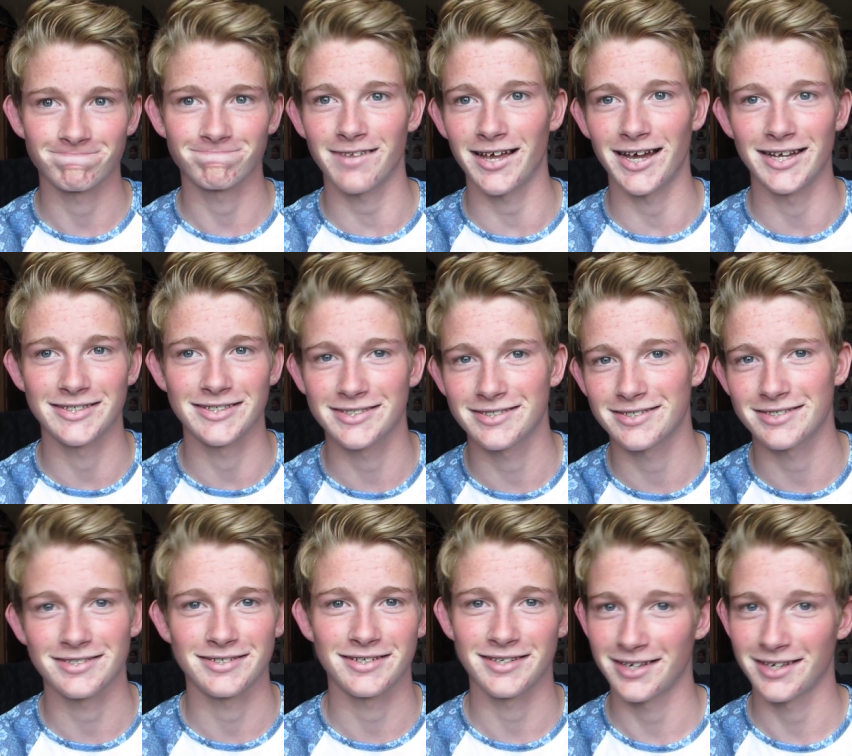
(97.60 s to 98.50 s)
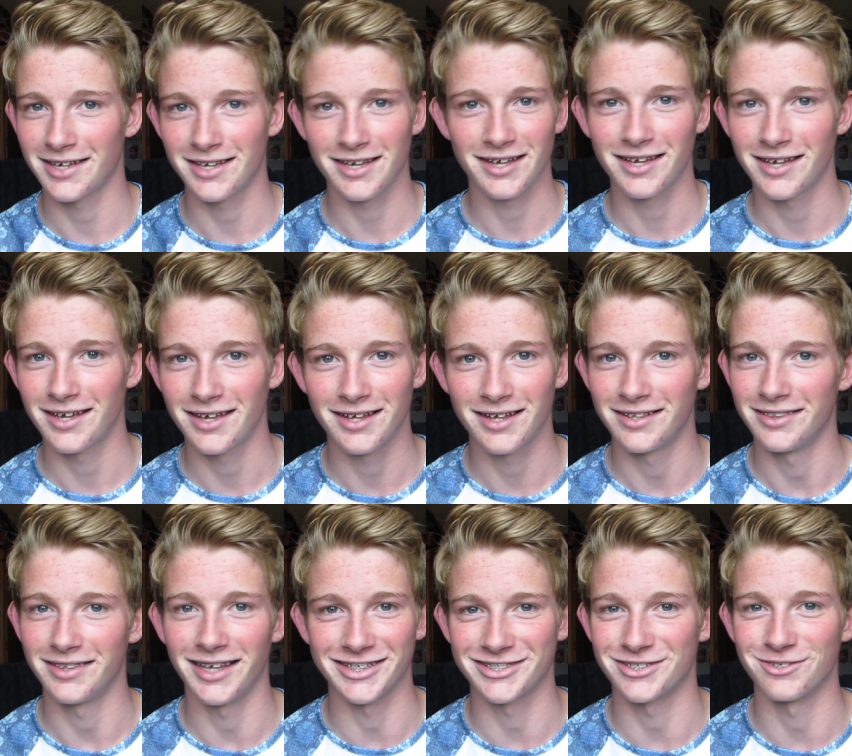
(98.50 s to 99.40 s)
That's,
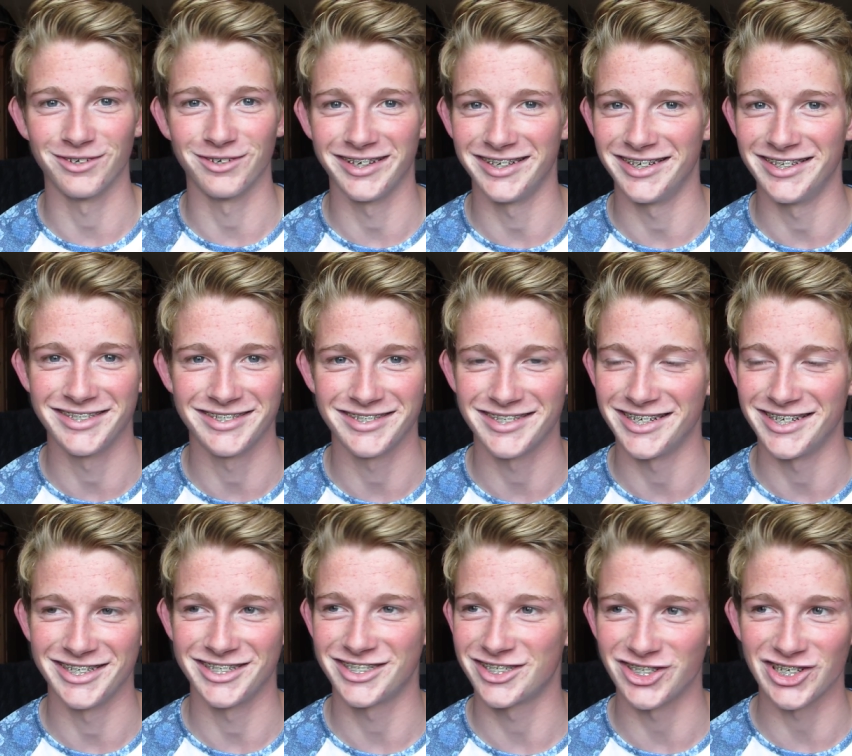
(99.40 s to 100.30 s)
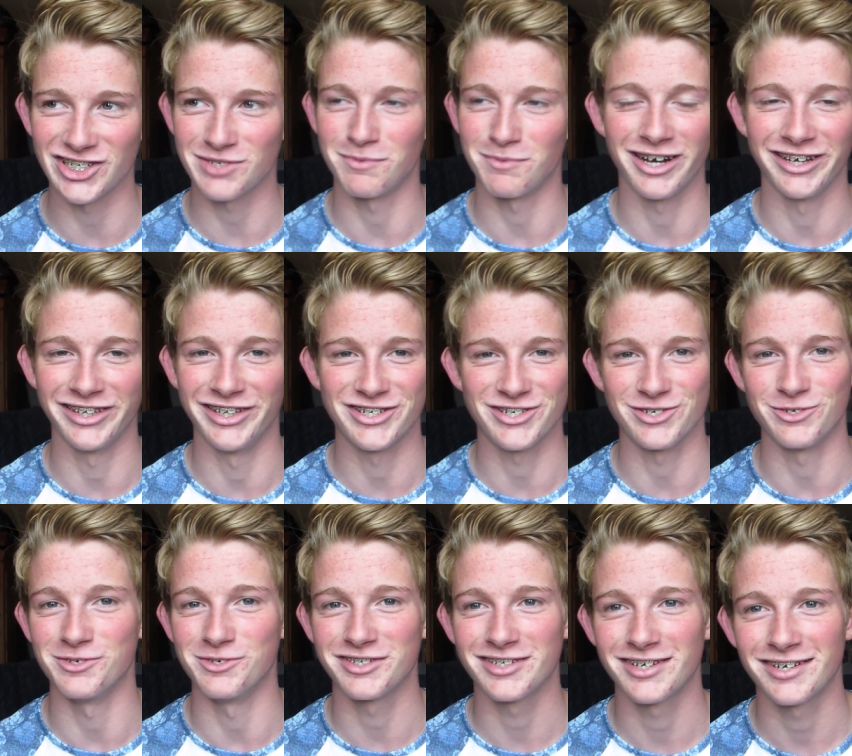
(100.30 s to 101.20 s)
that's all it is. It's just my
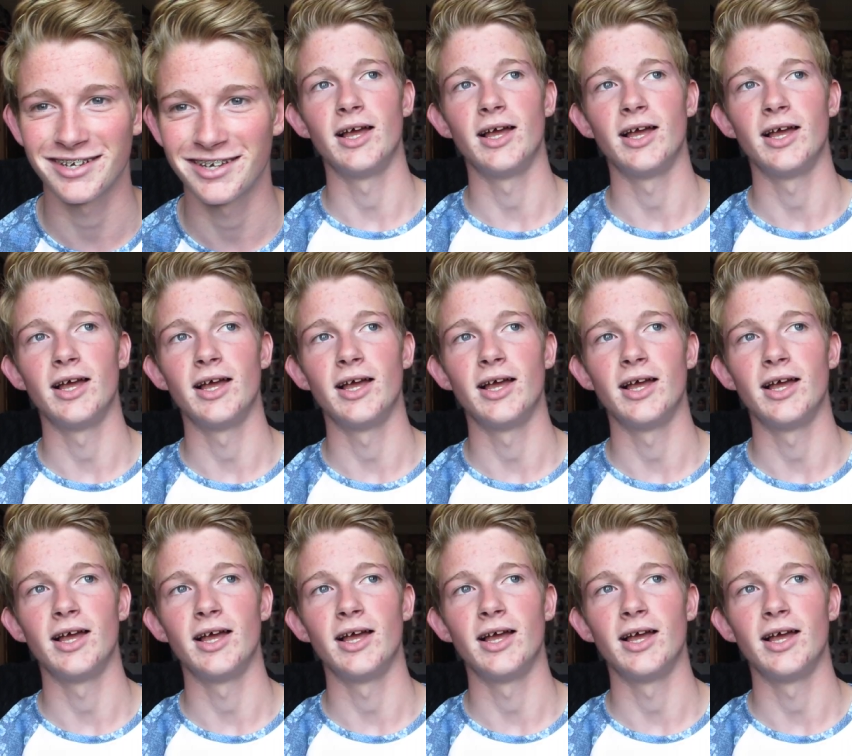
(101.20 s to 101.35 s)
initials.